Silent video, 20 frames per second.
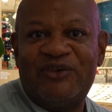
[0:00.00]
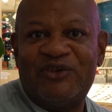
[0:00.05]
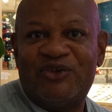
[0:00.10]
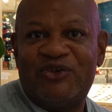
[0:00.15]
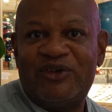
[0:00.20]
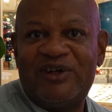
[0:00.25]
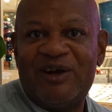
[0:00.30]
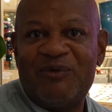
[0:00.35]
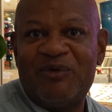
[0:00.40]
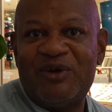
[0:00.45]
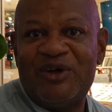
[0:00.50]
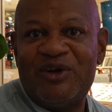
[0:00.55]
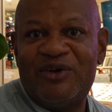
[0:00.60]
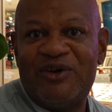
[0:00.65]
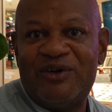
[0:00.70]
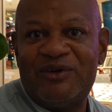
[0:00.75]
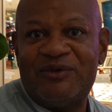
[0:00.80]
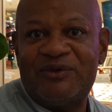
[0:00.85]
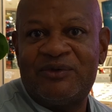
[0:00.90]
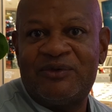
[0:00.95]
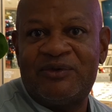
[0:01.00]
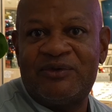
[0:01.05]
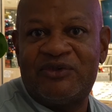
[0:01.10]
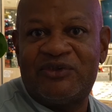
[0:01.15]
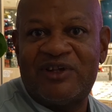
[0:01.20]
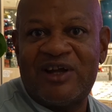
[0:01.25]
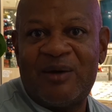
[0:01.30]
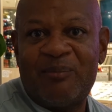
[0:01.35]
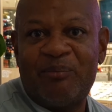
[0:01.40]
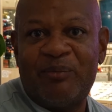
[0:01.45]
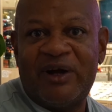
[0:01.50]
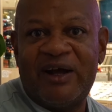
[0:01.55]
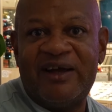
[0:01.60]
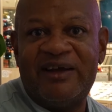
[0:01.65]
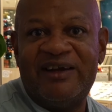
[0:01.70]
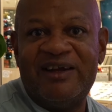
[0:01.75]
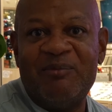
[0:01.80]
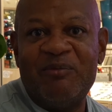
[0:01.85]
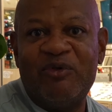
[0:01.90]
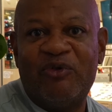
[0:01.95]
so today we're going to stop by
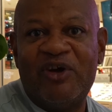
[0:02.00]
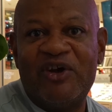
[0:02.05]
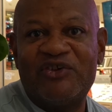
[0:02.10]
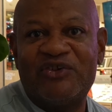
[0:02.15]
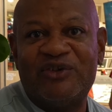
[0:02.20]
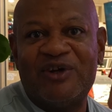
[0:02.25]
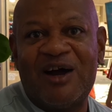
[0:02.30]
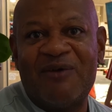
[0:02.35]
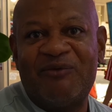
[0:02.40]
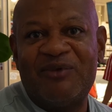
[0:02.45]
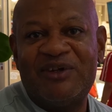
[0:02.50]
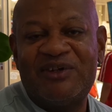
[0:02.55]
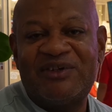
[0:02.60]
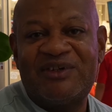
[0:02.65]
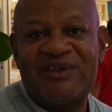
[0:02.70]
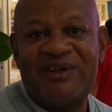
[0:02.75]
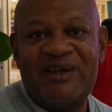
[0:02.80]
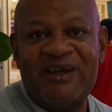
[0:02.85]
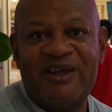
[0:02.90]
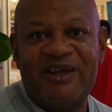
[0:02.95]
the immigration office